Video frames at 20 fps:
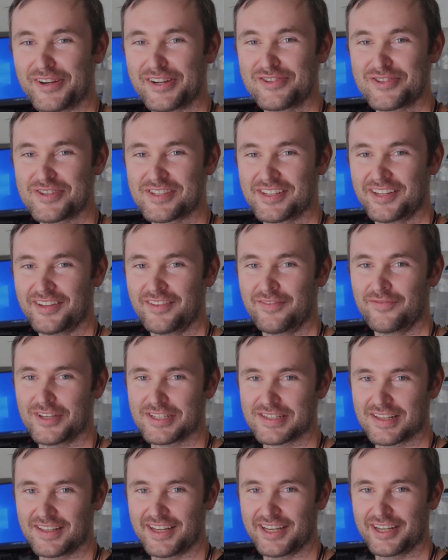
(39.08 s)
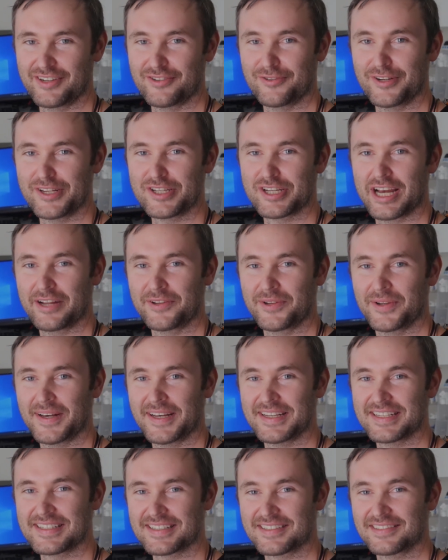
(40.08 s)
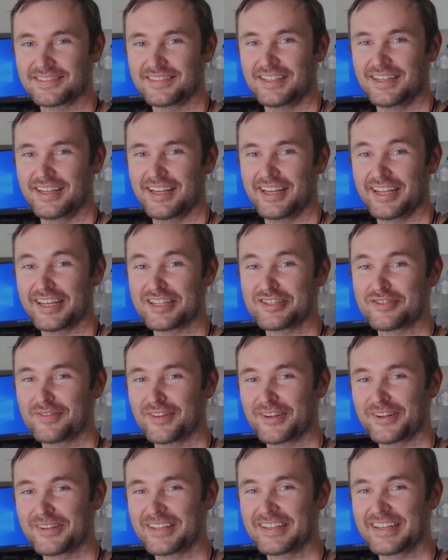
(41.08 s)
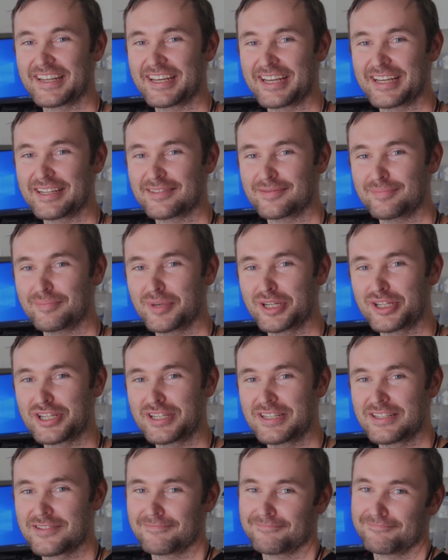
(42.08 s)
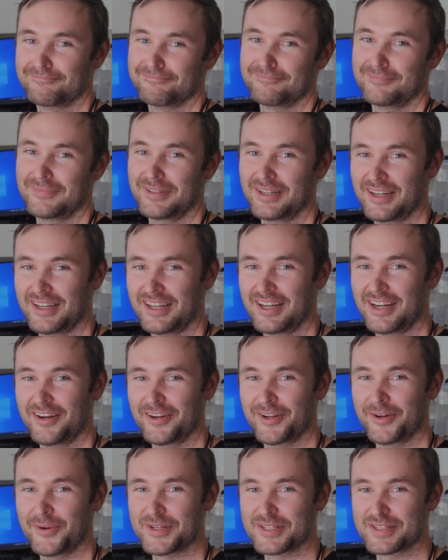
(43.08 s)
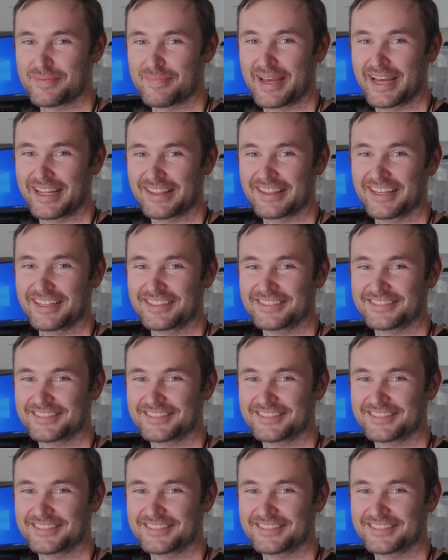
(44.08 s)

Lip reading: interested in Invisalign, reach out to us. And as you've learned today, Munchies aren't always a bad thing.